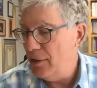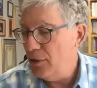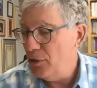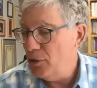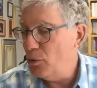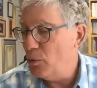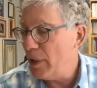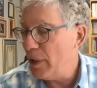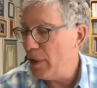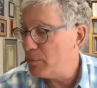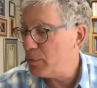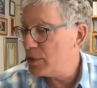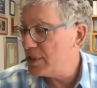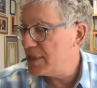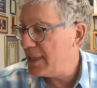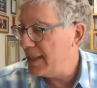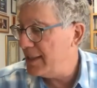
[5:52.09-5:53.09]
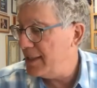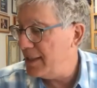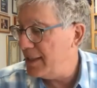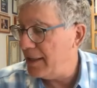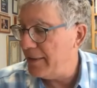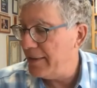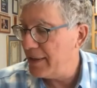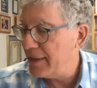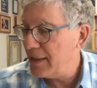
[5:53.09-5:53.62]
who represented
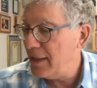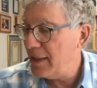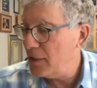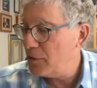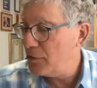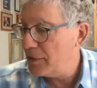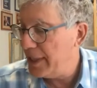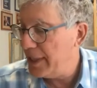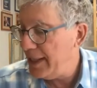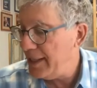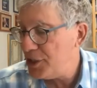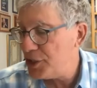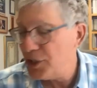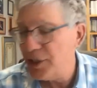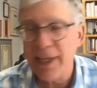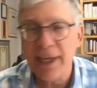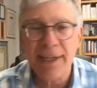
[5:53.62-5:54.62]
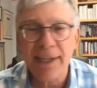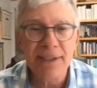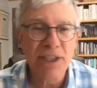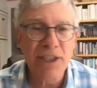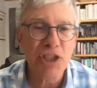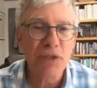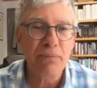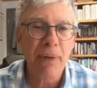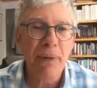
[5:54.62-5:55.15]
the congregation that
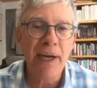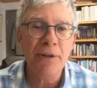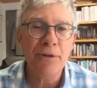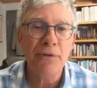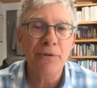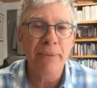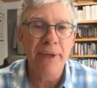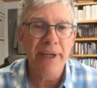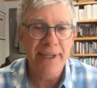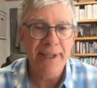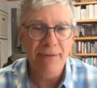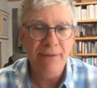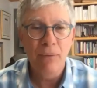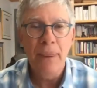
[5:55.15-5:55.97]
inspired me